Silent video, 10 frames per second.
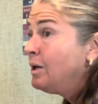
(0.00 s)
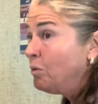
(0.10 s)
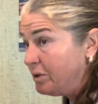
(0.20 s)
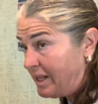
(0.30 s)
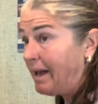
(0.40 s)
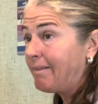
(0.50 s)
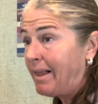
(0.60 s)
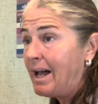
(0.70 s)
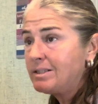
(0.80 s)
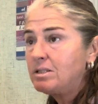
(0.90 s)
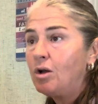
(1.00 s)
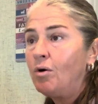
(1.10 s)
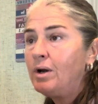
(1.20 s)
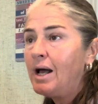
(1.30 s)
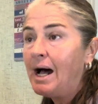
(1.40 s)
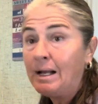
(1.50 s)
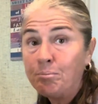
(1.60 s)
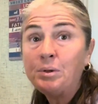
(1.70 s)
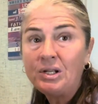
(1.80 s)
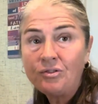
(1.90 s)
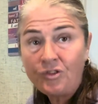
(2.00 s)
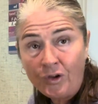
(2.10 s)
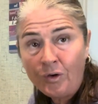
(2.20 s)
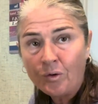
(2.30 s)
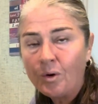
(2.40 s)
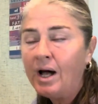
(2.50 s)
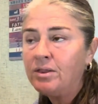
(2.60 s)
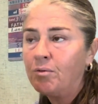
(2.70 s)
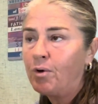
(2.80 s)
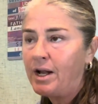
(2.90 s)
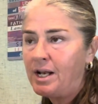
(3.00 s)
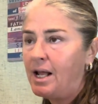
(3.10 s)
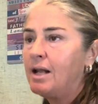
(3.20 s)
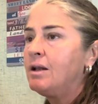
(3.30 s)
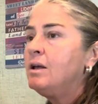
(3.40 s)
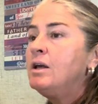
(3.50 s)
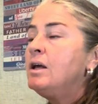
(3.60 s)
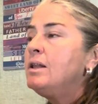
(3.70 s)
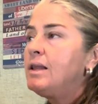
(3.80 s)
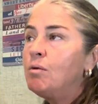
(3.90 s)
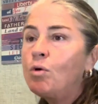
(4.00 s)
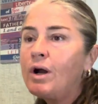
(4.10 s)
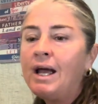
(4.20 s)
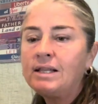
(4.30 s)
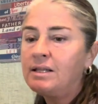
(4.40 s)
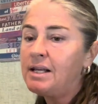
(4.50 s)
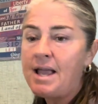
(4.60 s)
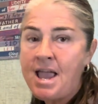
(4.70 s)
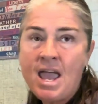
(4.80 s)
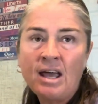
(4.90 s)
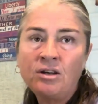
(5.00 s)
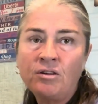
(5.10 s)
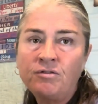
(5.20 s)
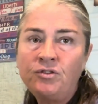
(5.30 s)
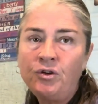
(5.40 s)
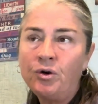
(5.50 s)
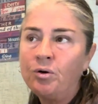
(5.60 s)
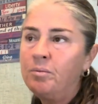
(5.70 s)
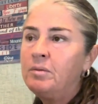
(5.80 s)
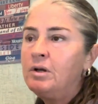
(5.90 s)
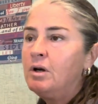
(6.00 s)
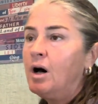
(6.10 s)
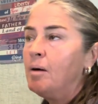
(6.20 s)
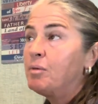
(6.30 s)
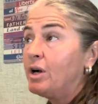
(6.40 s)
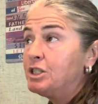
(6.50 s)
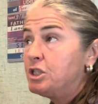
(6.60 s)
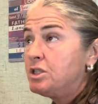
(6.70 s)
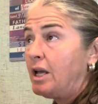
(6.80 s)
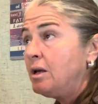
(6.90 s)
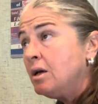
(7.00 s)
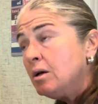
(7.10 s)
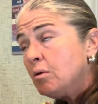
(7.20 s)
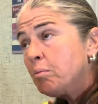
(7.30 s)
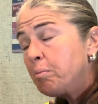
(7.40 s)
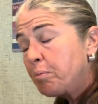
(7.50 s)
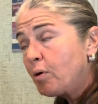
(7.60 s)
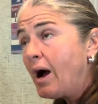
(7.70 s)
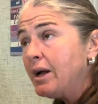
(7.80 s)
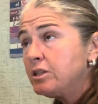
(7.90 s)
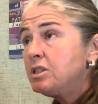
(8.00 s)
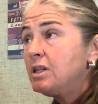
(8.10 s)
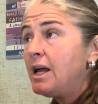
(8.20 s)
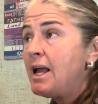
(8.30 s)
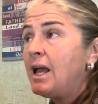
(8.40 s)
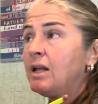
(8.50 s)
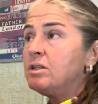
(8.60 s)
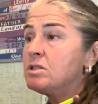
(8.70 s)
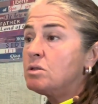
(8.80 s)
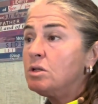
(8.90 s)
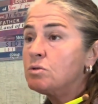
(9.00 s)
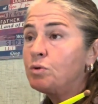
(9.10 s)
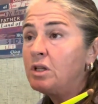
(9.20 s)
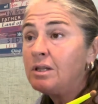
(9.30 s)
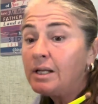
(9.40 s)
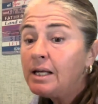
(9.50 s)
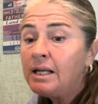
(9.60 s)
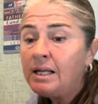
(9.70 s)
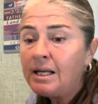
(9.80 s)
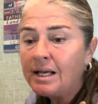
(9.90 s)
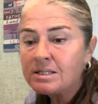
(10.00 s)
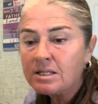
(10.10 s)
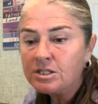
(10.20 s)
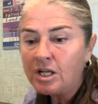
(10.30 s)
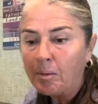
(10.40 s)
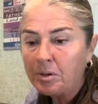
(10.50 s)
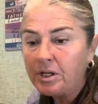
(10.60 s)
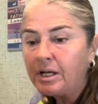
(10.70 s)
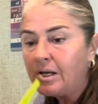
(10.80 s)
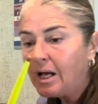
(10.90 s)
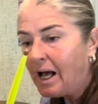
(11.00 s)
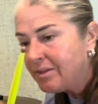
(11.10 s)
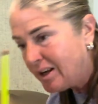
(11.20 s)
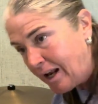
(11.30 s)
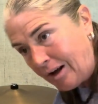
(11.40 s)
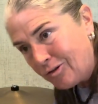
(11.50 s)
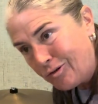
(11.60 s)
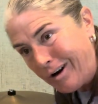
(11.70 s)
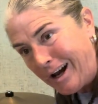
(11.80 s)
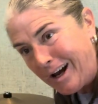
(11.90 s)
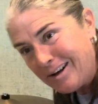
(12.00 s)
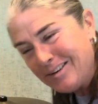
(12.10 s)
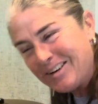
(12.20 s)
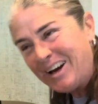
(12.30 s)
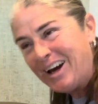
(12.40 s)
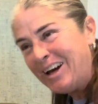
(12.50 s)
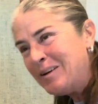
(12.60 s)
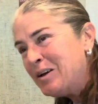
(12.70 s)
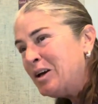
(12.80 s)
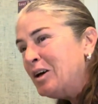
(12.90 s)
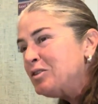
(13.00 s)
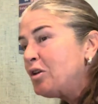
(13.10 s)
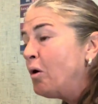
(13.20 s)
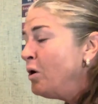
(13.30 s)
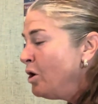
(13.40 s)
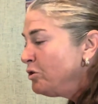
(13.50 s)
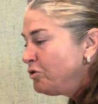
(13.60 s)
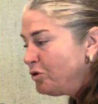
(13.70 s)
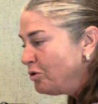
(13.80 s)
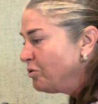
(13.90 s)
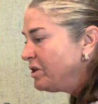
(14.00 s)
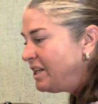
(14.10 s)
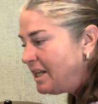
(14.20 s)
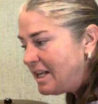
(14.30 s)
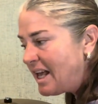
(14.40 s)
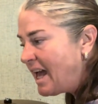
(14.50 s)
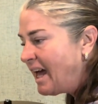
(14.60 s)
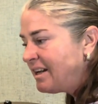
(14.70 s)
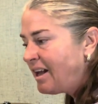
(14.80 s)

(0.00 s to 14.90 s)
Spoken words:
with that last note on beat 2 on the right hand. Then we're at the and of 2, or I should say, prior to the and is really the E as the doubling on the next drag, okay? So 2 and